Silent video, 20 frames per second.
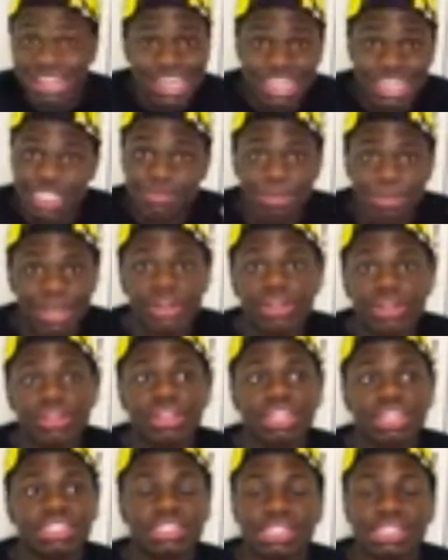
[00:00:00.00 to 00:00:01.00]
is better
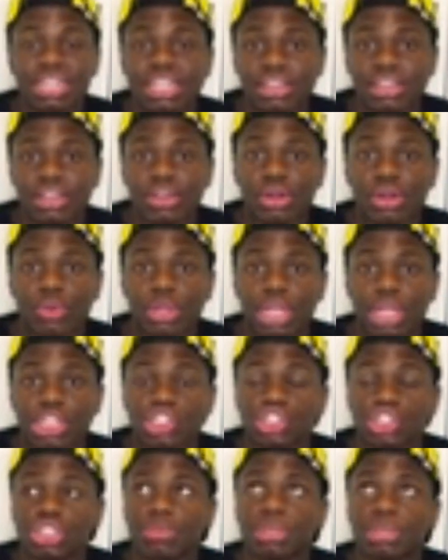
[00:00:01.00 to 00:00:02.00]
than sitting there in a
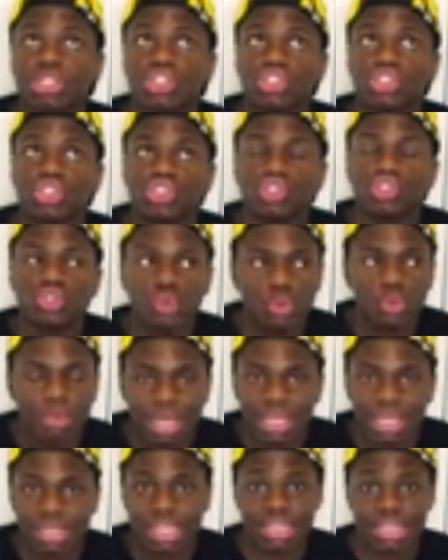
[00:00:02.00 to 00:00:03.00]
relationship
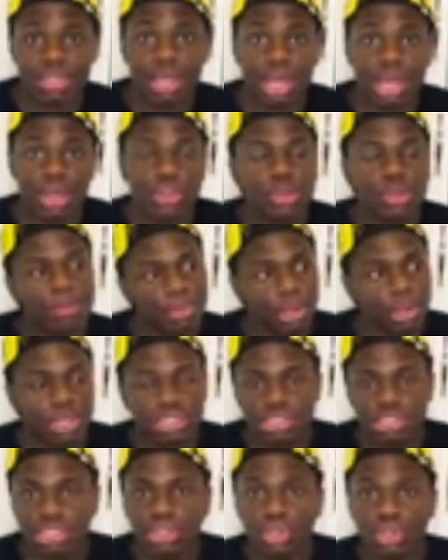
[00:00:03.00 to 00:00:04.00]
assuming that the other
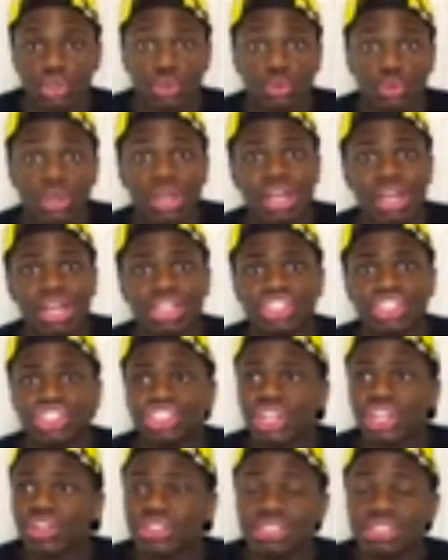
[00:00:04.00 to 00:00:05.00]
person who
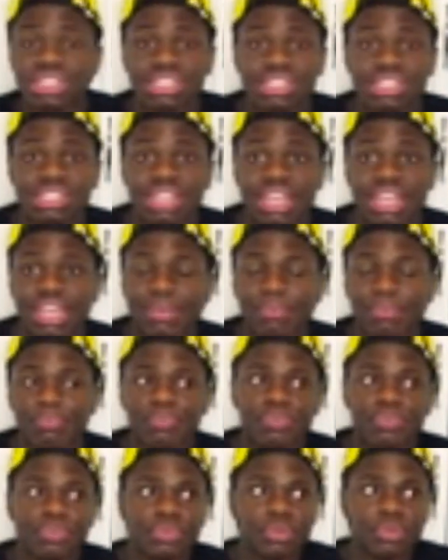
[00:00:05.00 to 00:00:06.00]
shares the
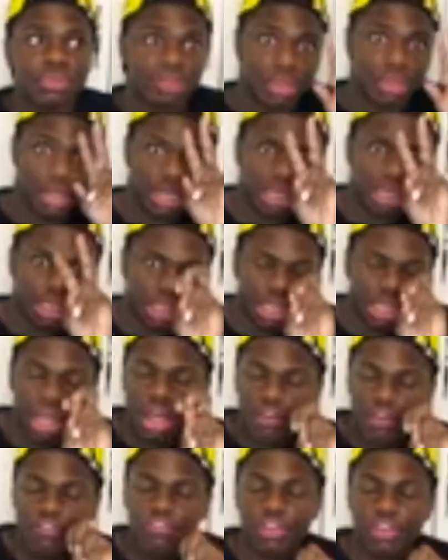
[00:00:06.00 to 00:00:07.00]
same
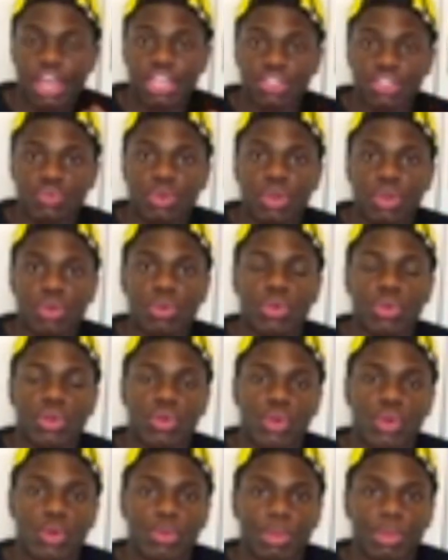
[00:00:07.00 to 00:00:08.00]
love as what
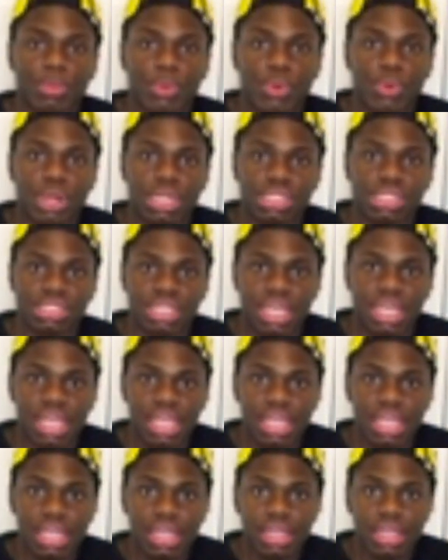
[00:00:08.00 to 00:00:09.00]
quote-unquote people want to
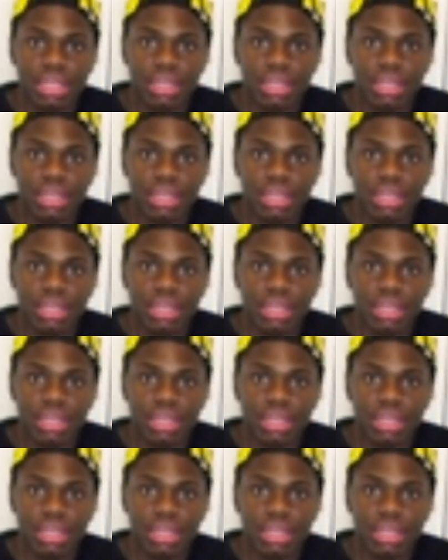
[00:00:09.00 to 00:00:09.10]
say